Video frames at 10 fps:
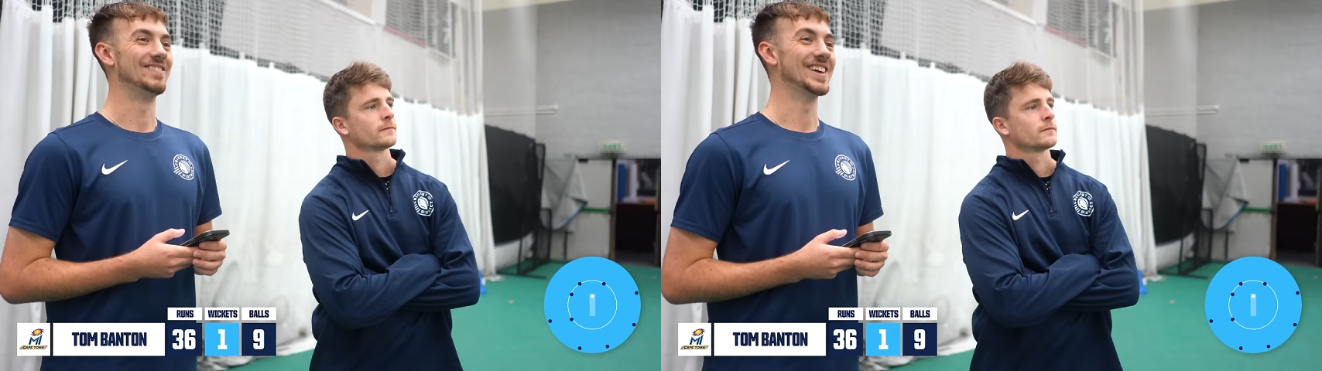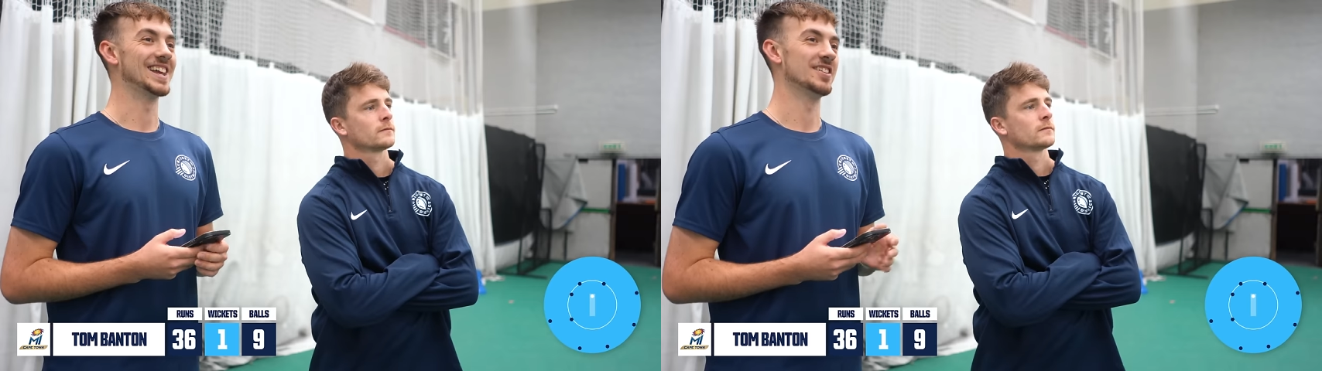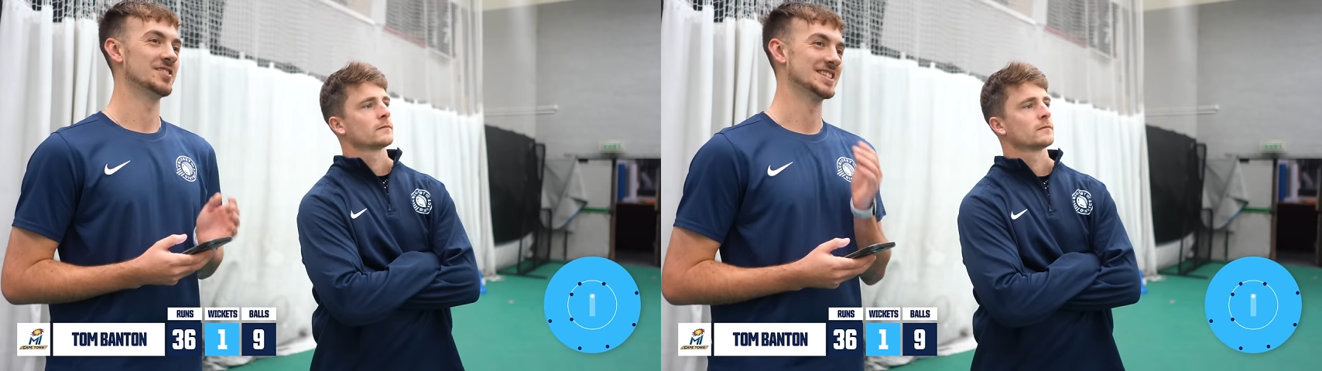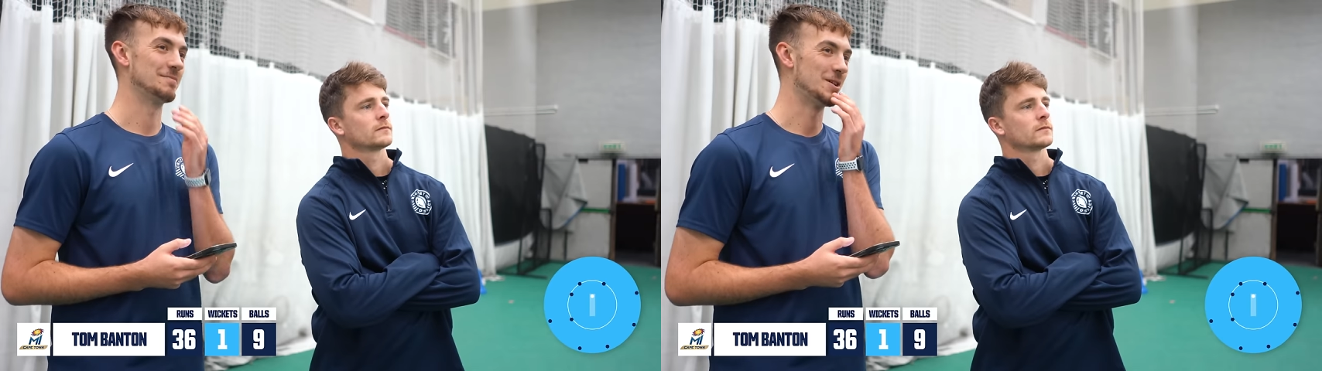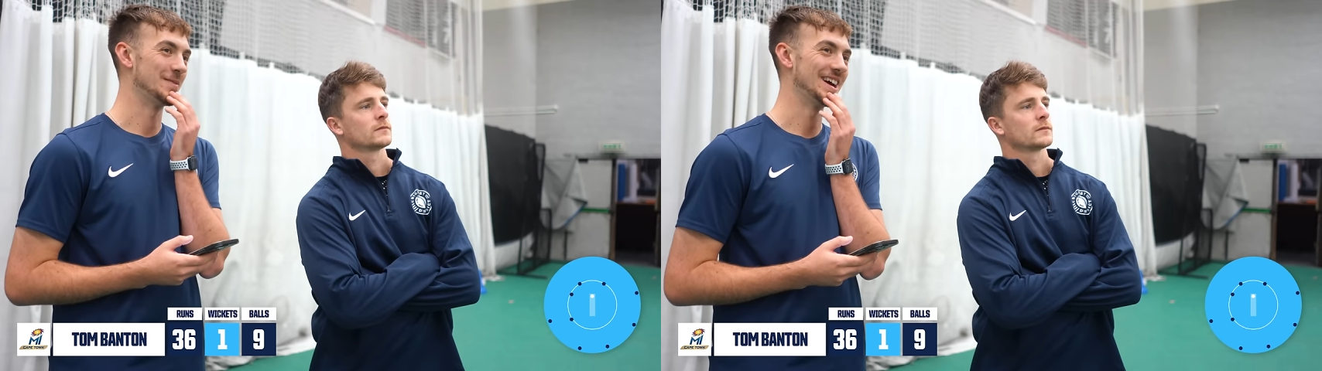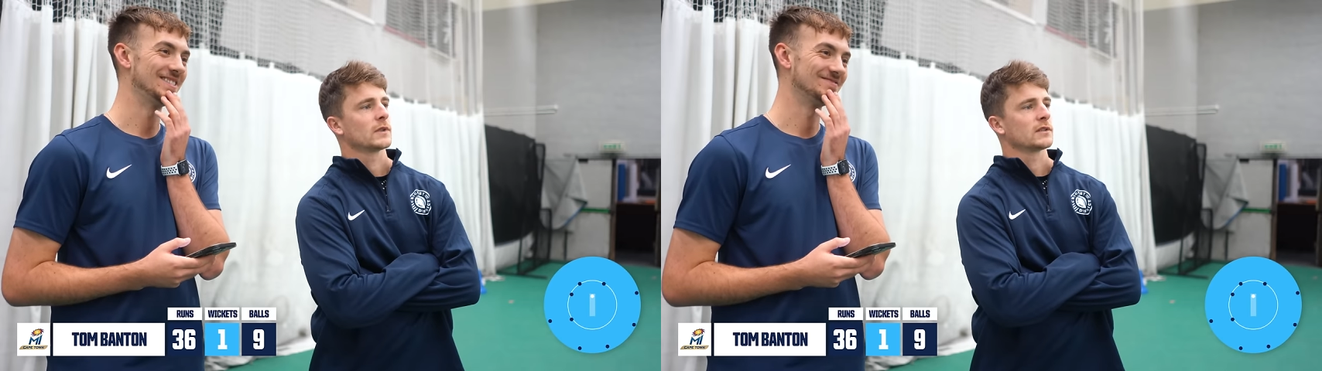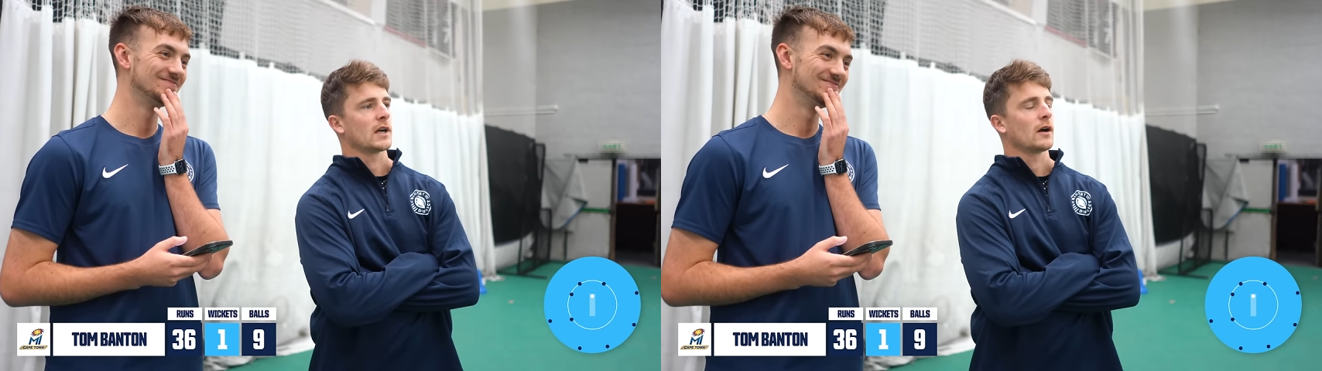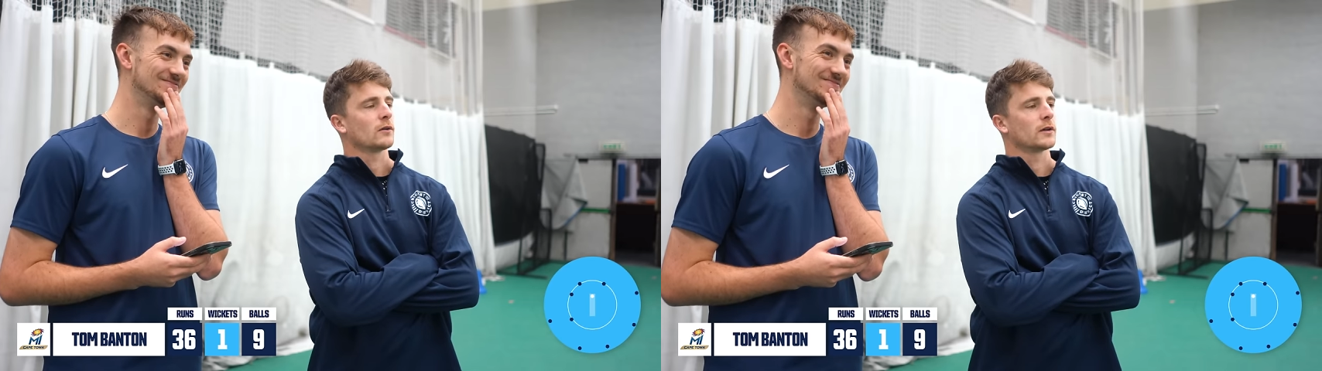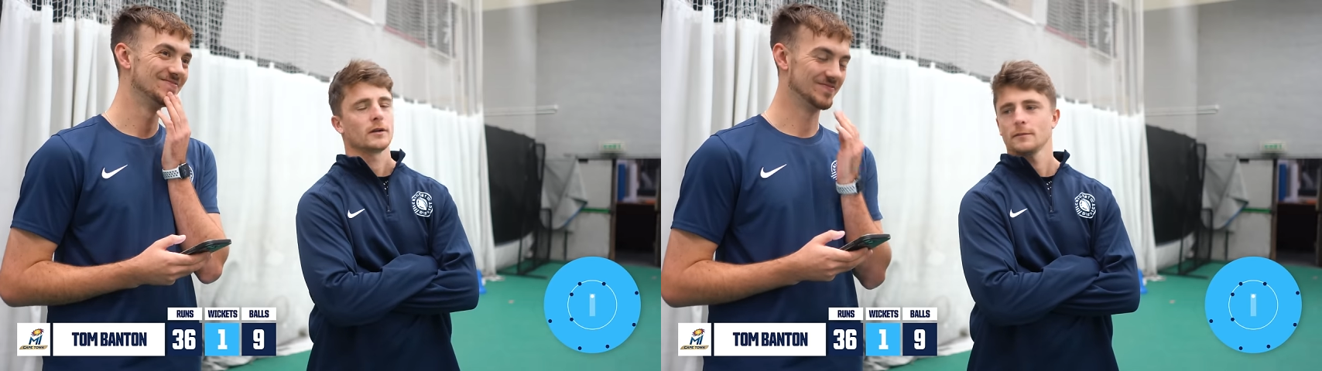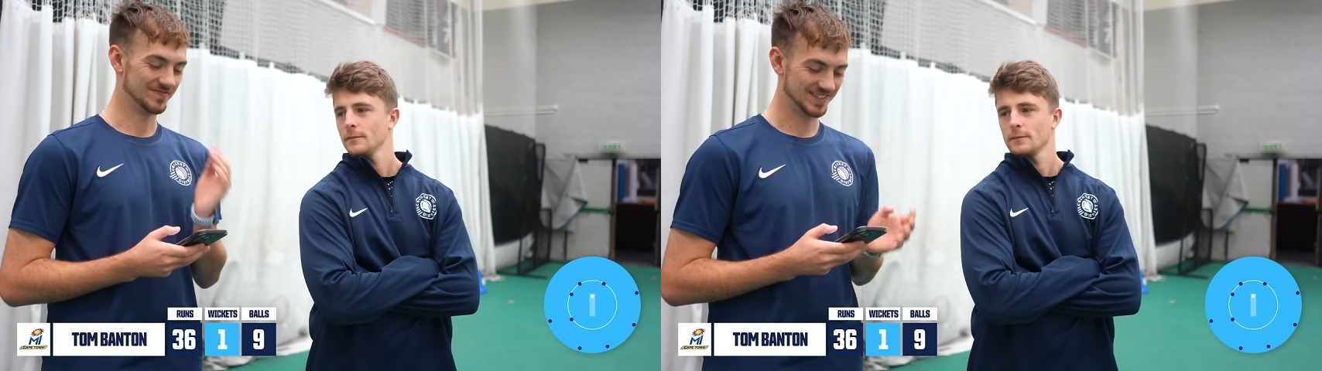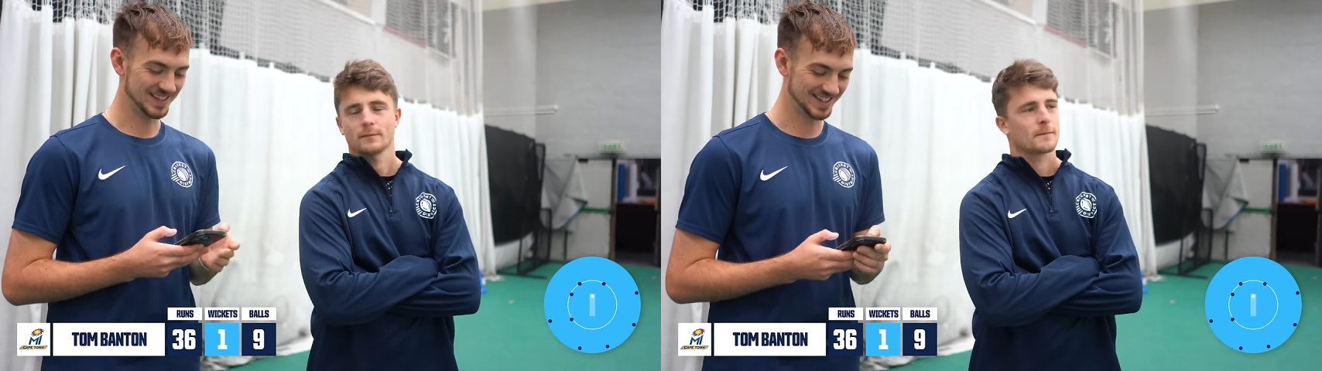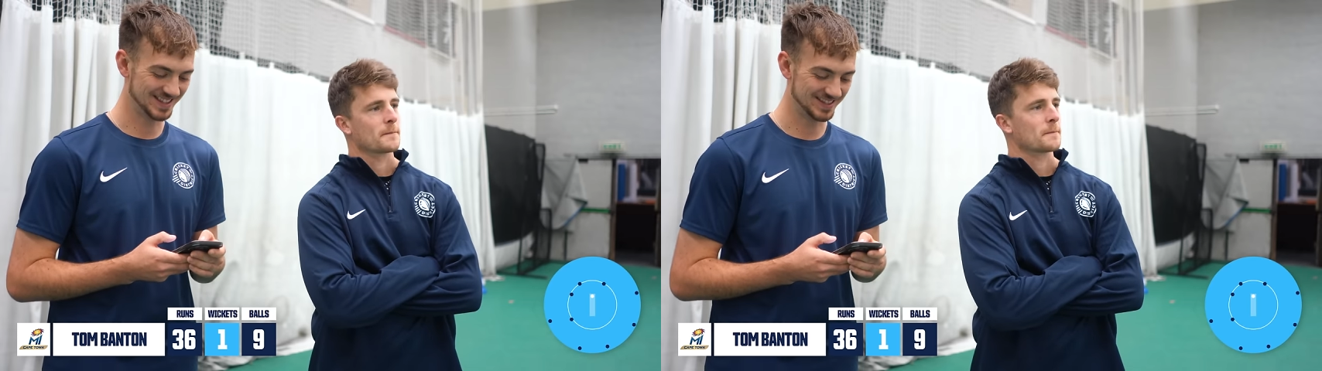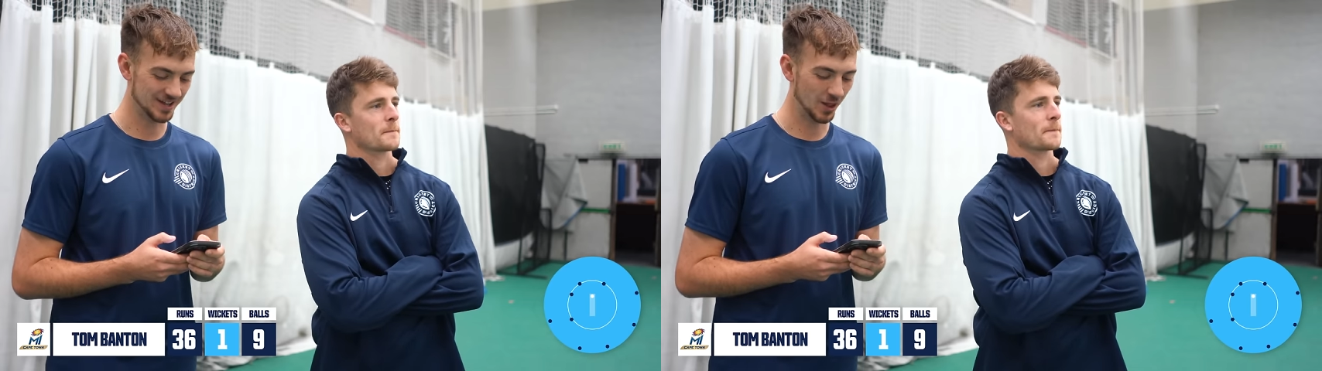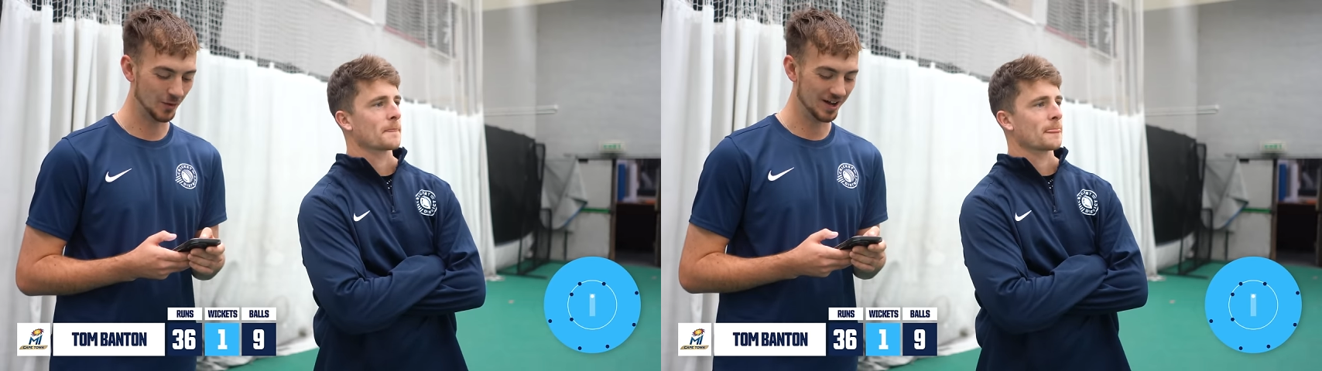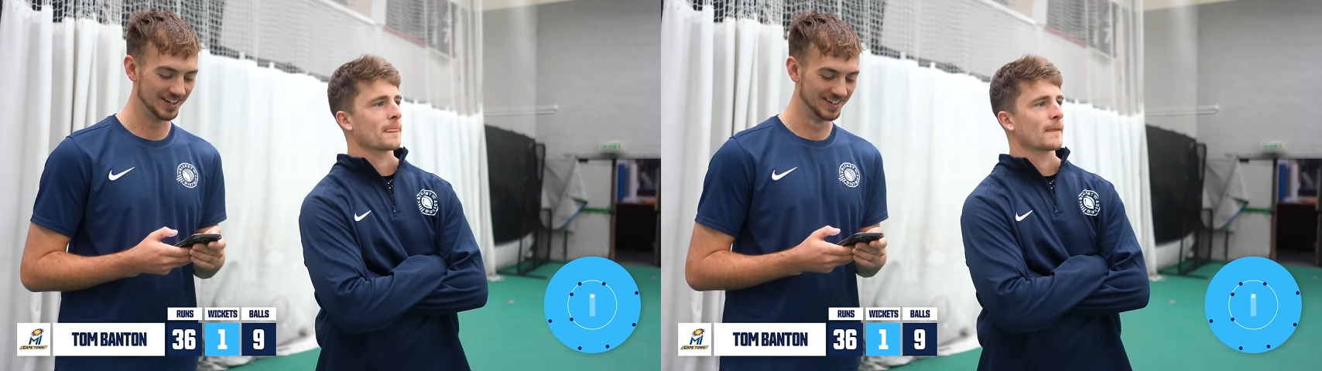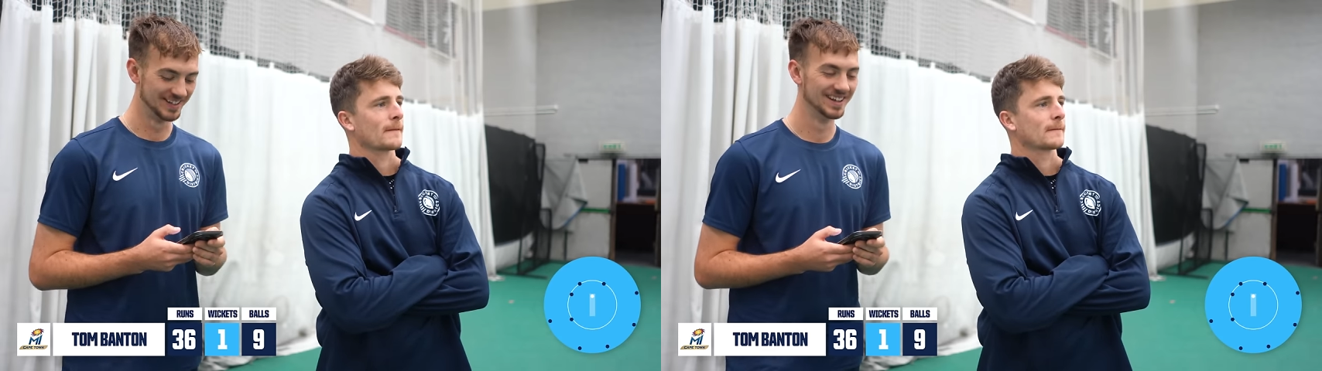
Speaker 1: think he knows that might be out. That's
Speaker 2: out, yeah.
Speaker 1: Another one.